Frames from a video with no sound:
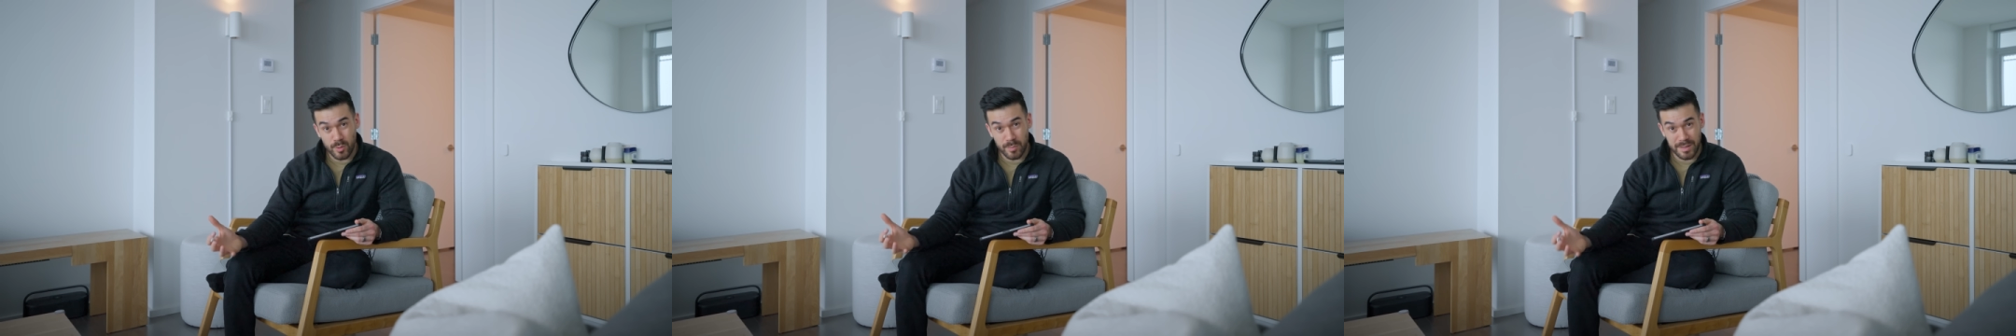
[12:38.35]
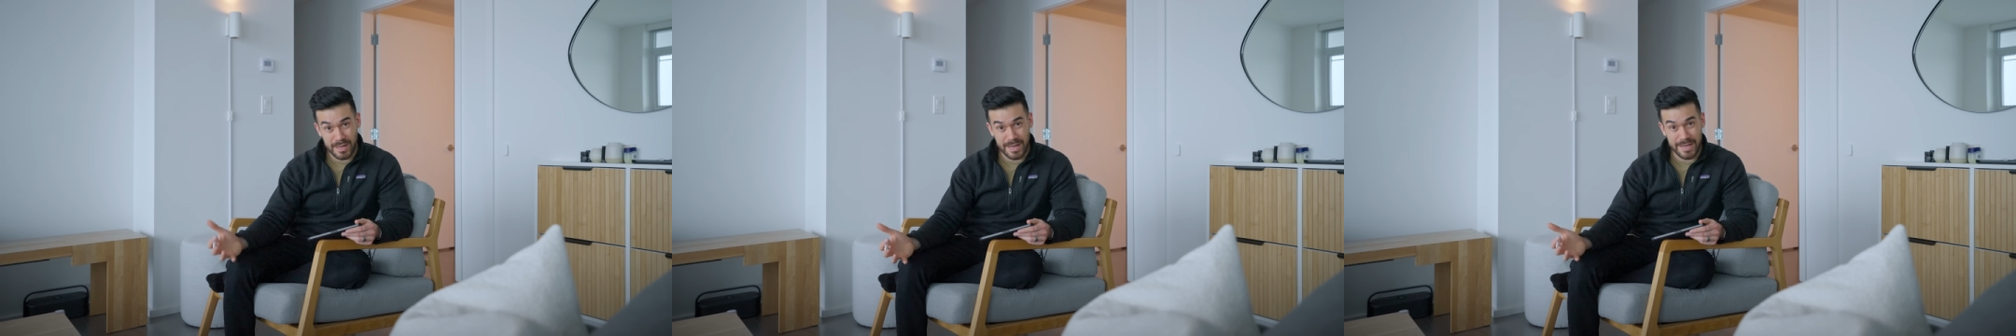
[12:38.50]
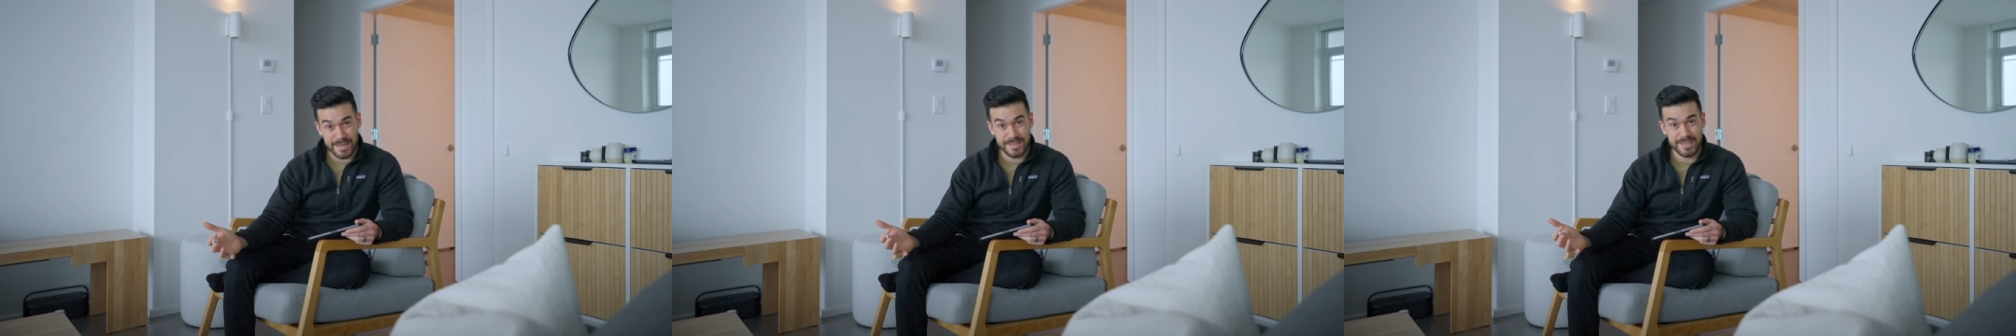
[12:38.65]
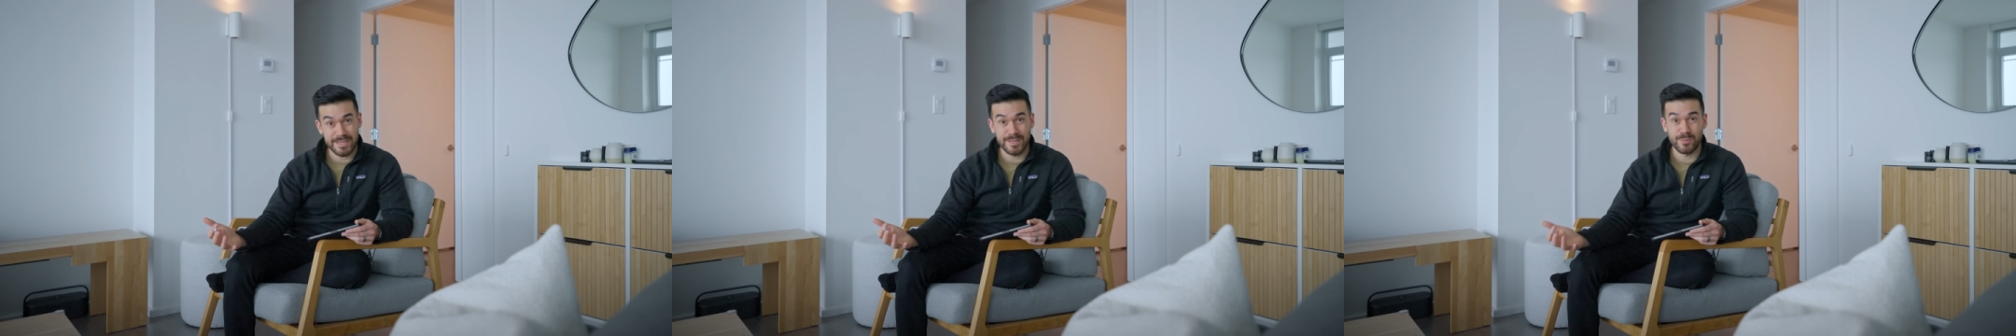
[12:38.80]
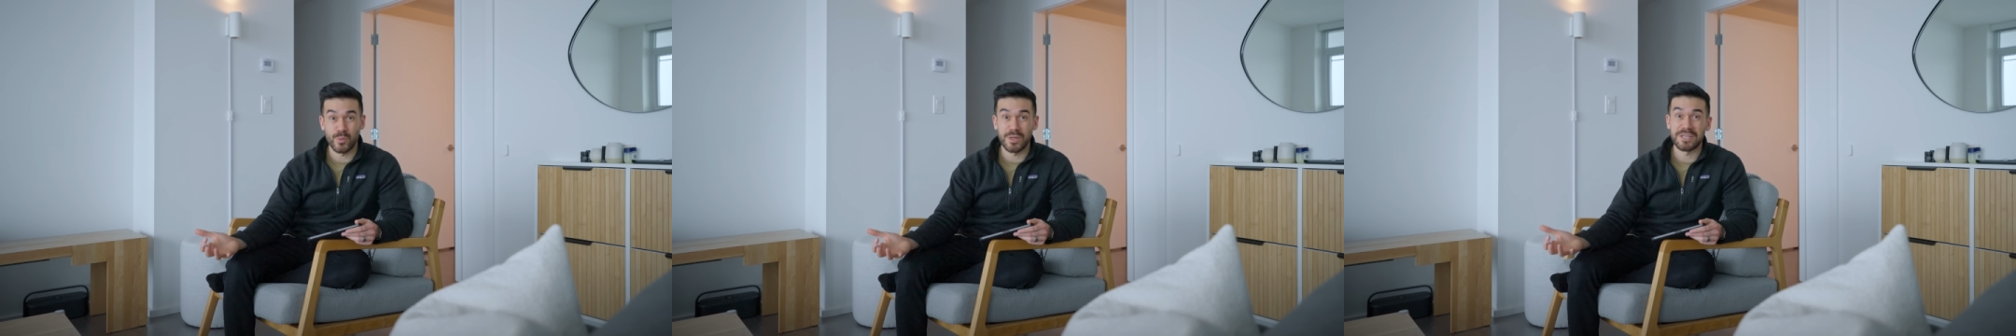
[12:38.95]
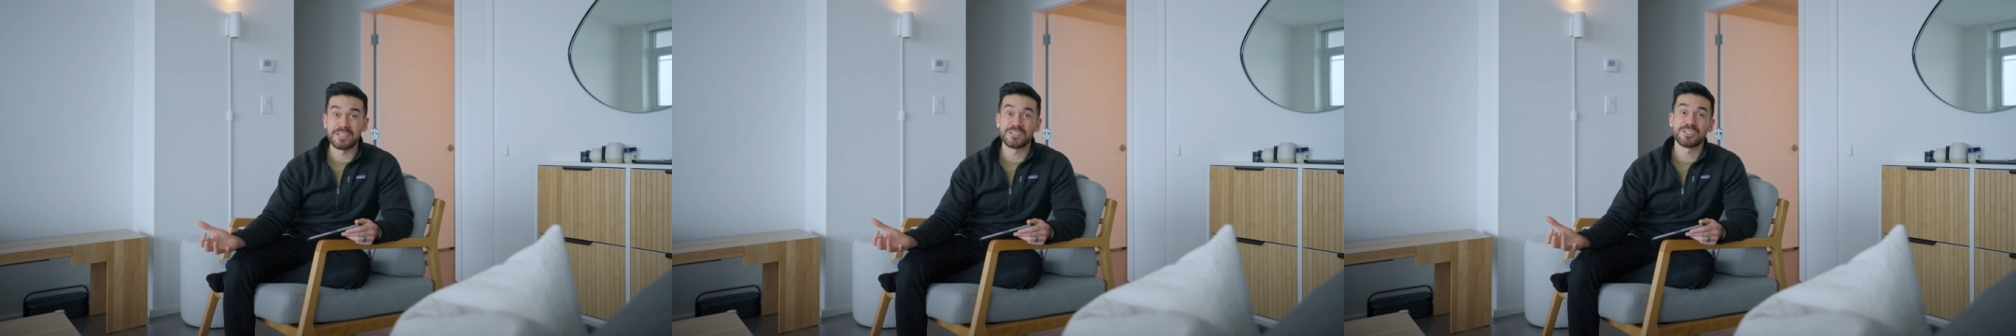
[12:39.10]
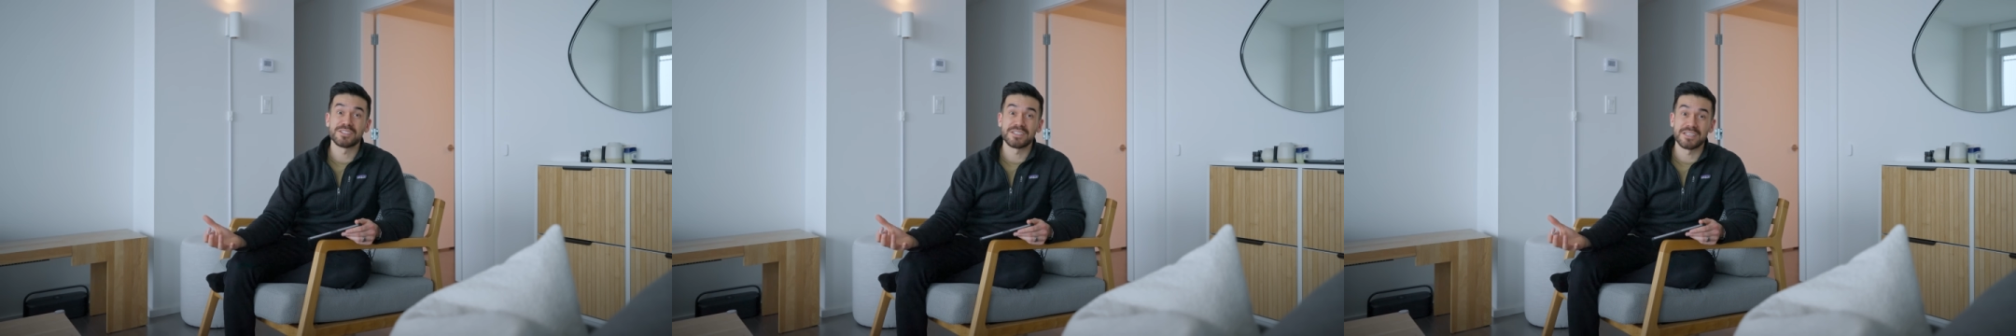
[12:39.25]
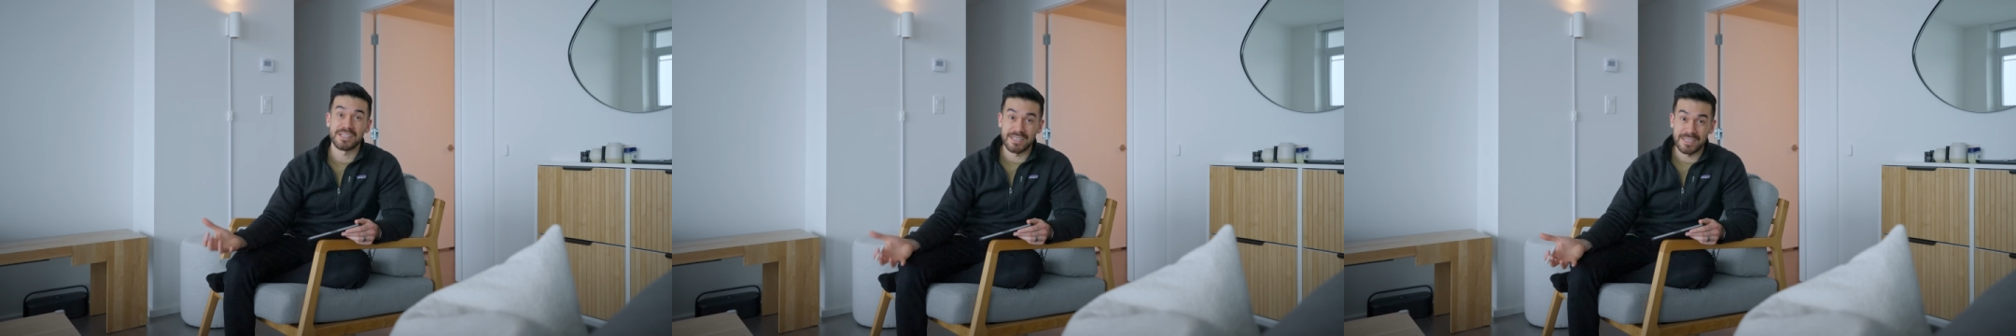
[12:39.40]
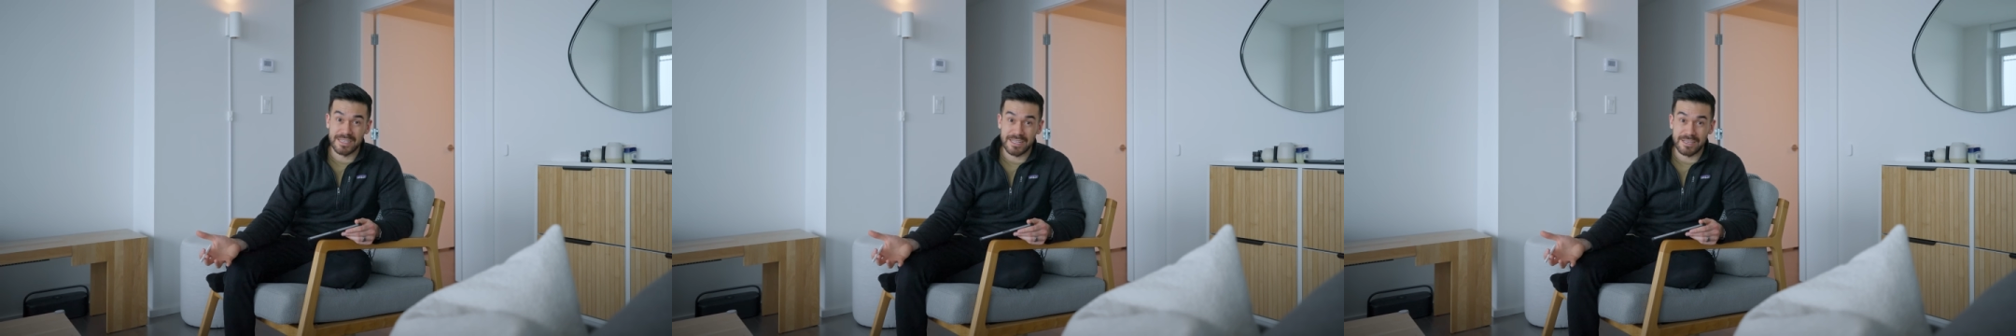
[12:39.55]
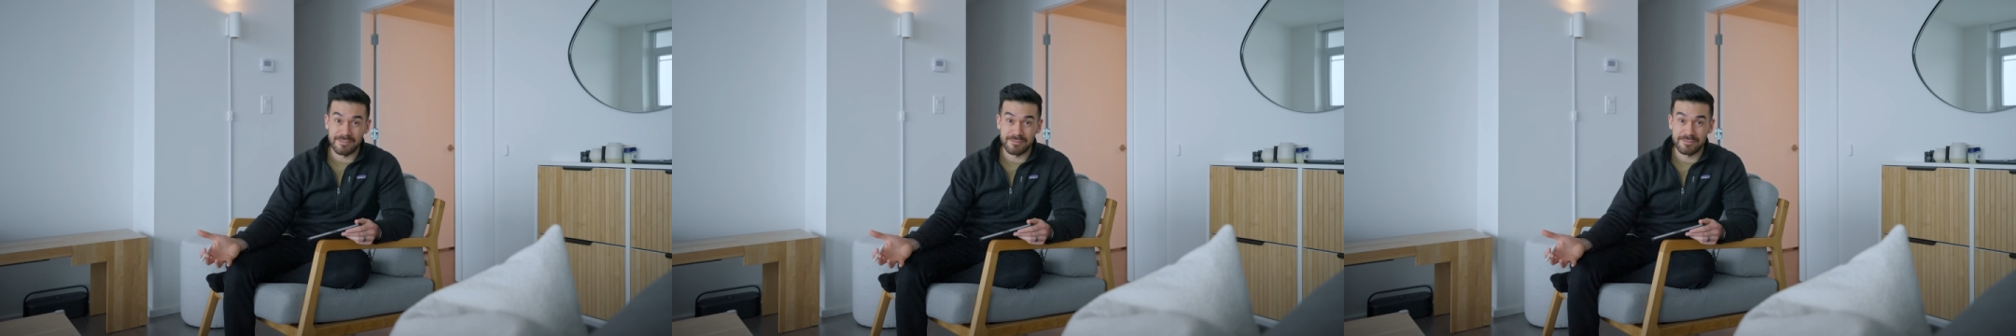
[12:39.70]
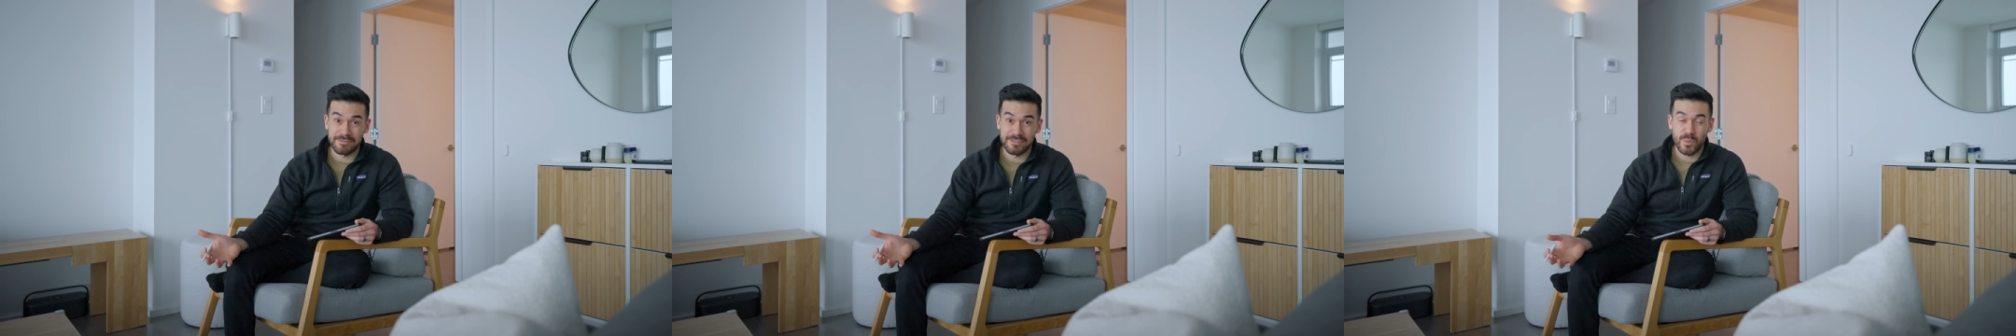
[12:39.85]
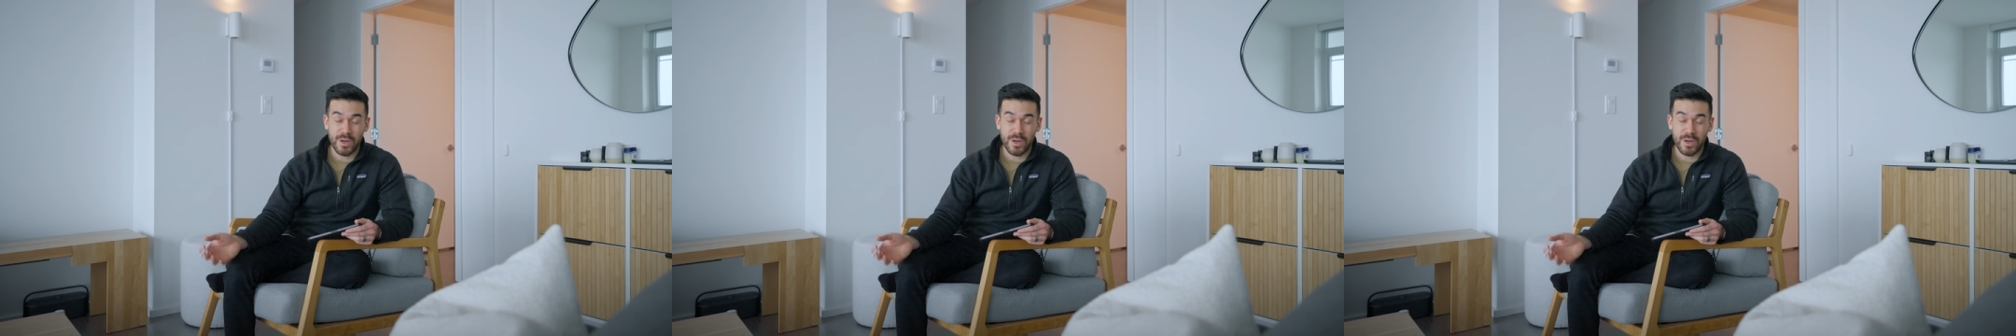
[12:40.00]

place in which to live,